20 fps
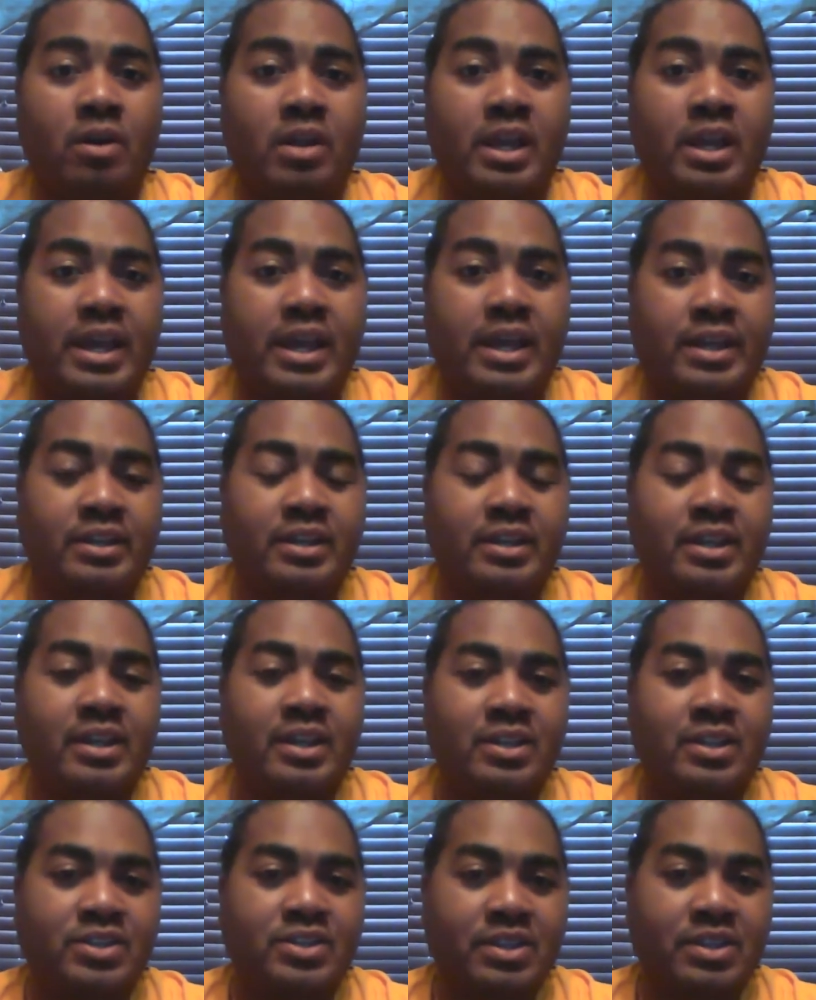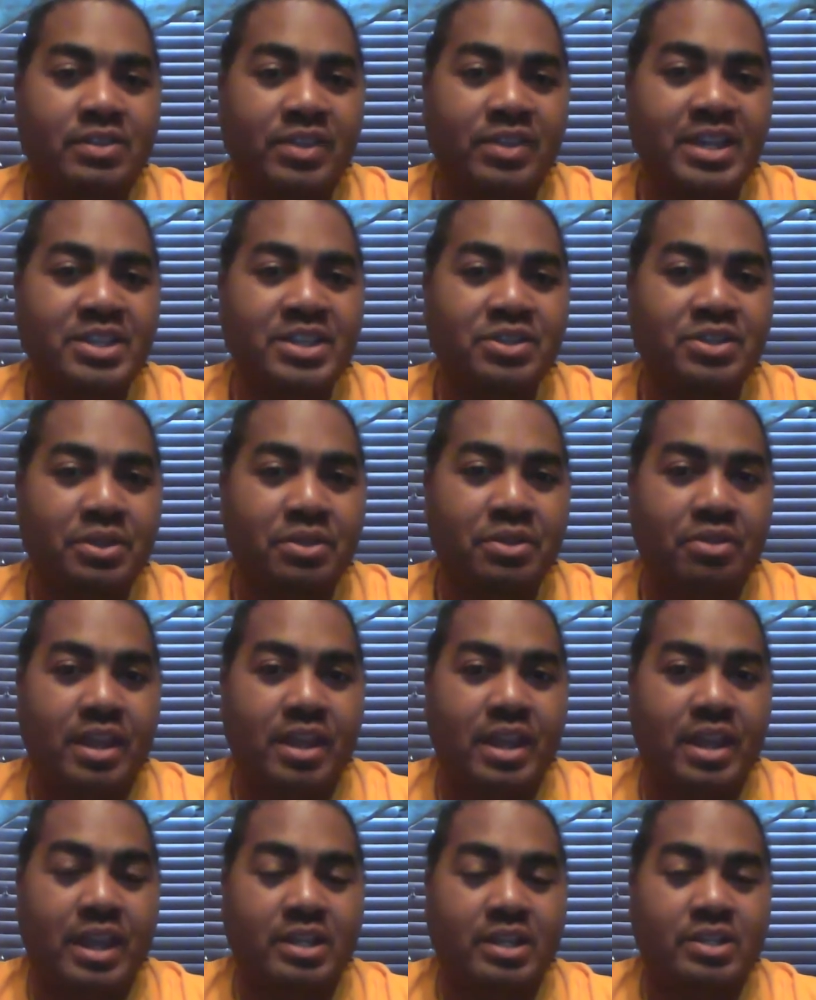and see, these are the
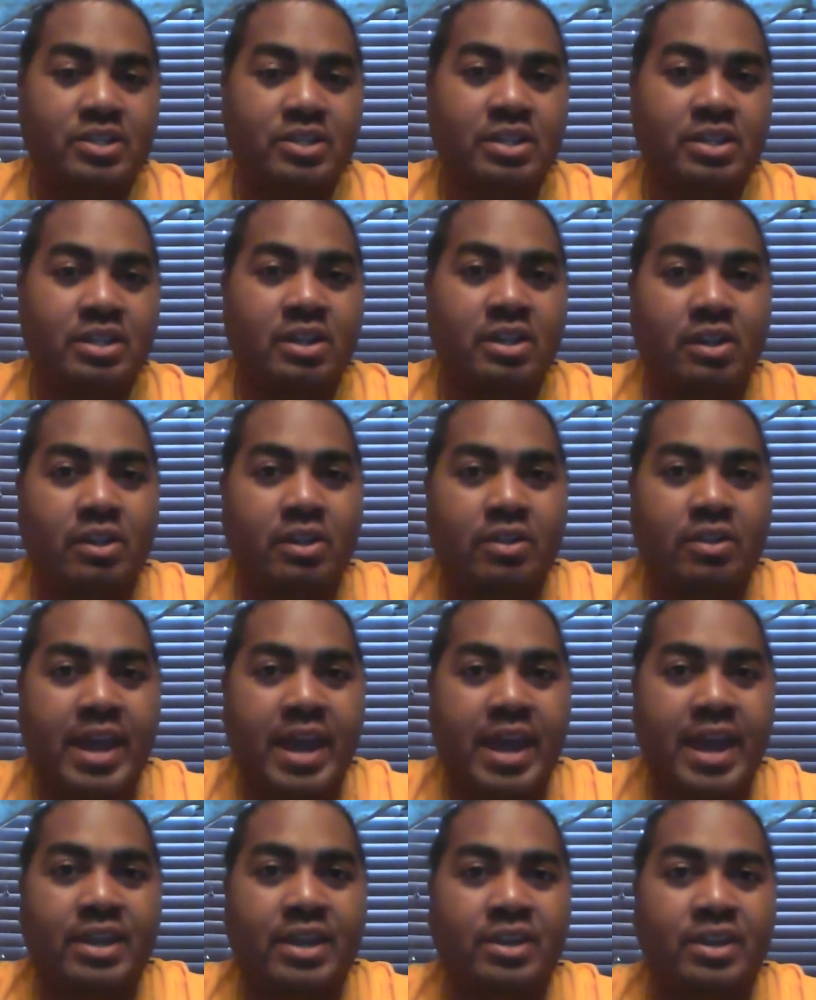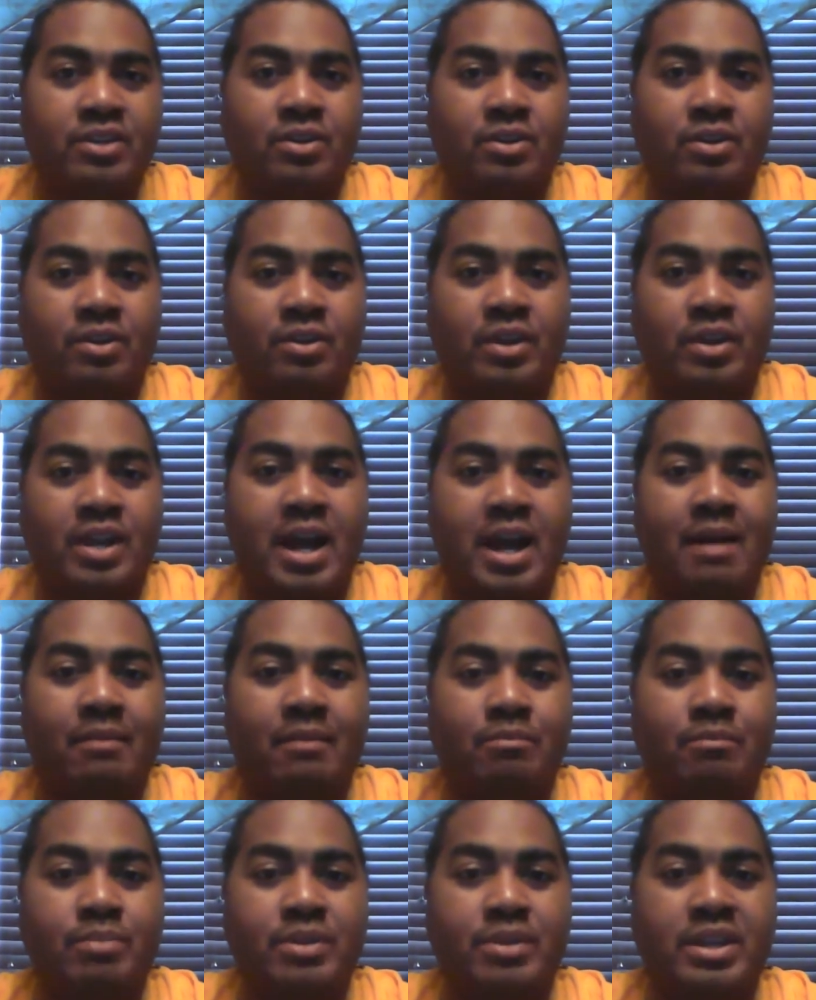things that are
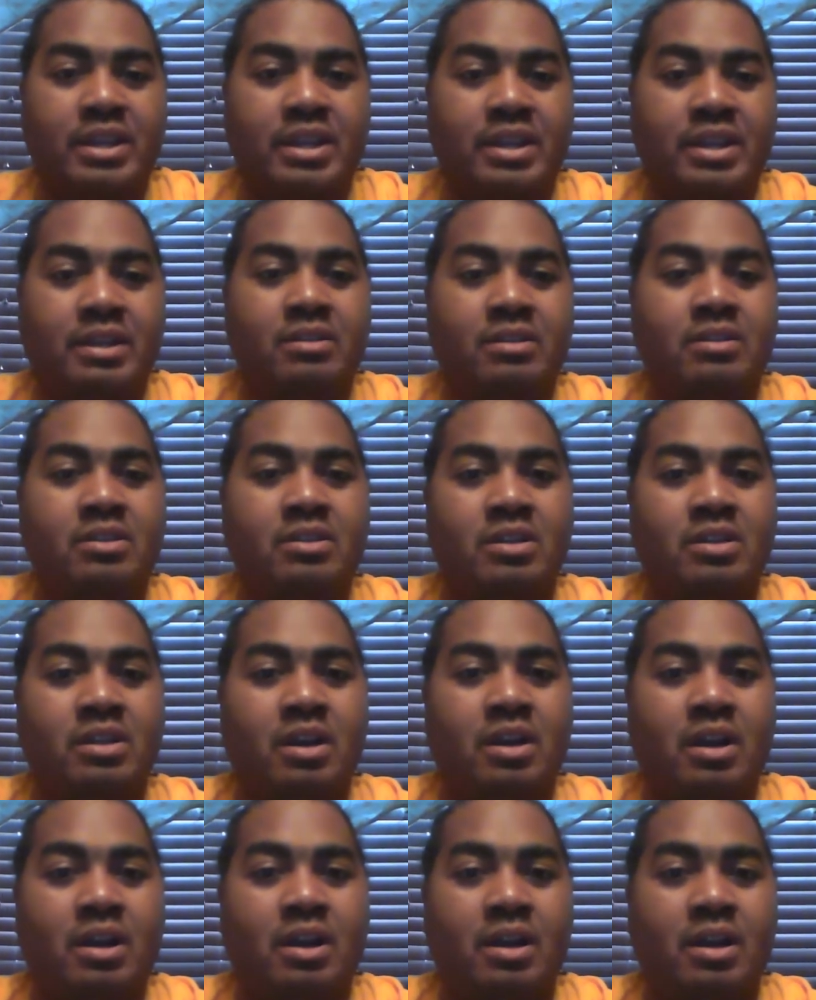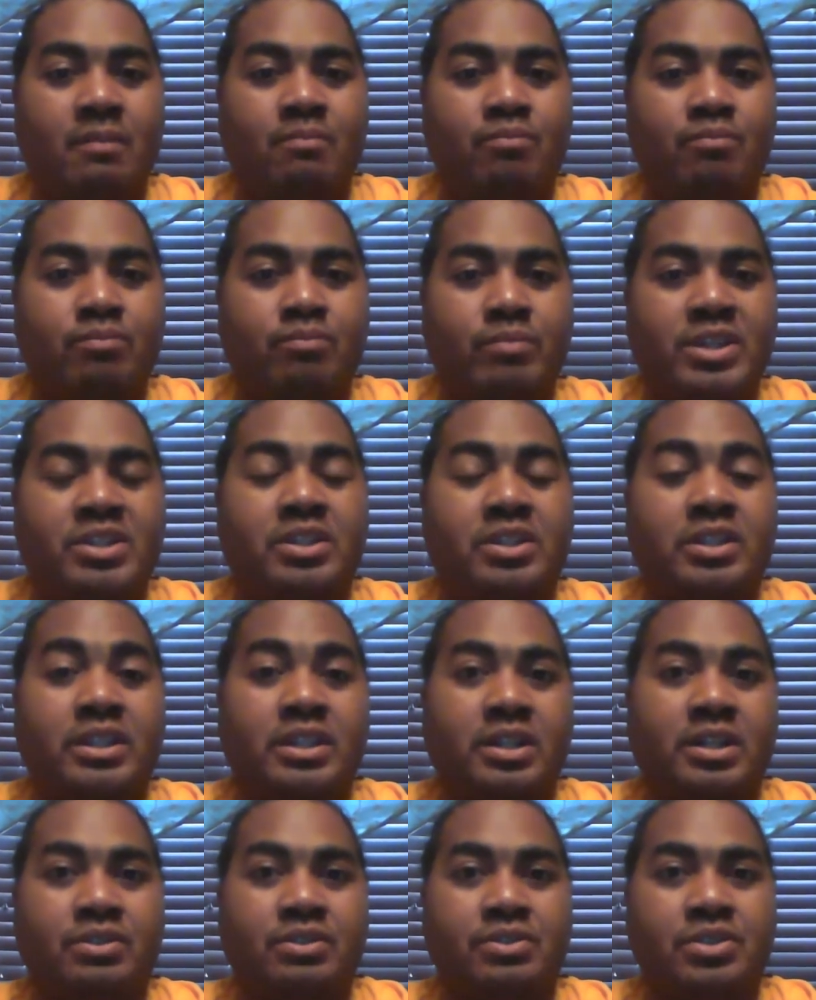not being
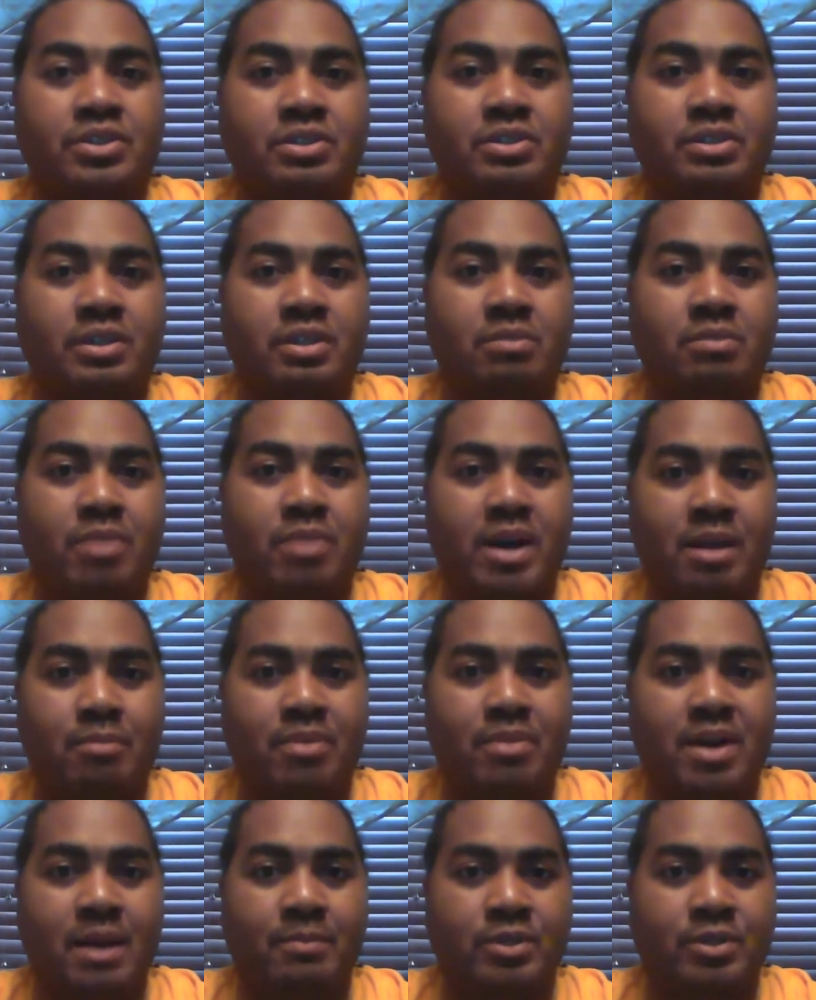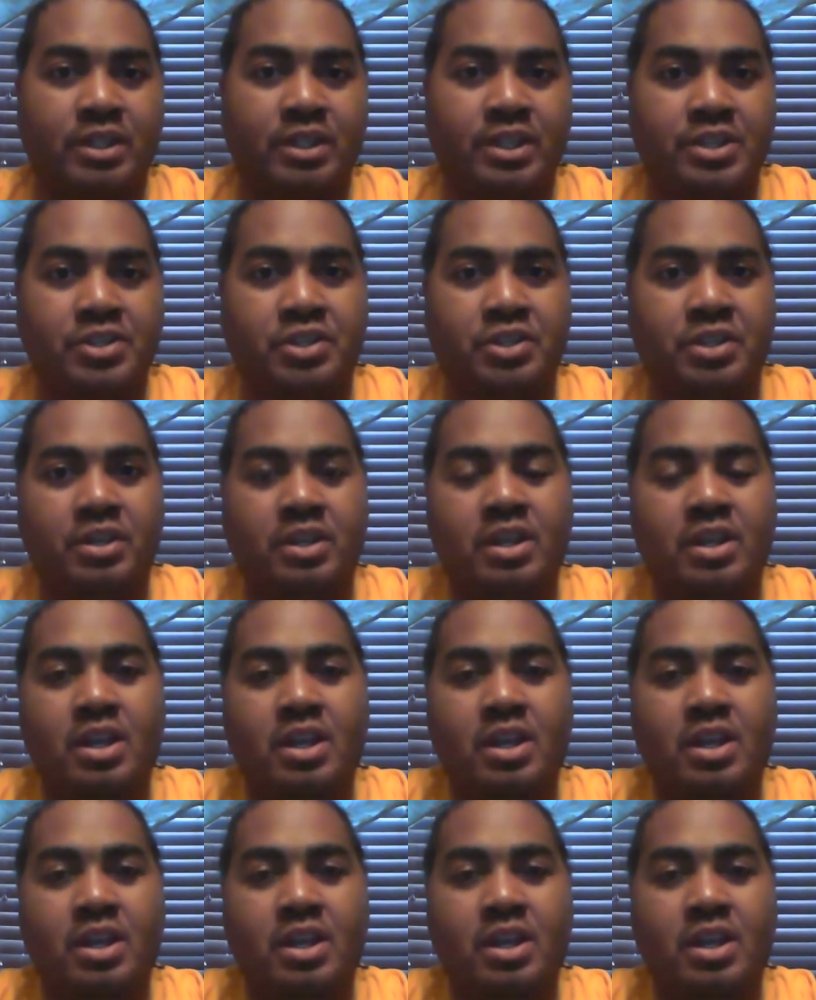basically understood by the population.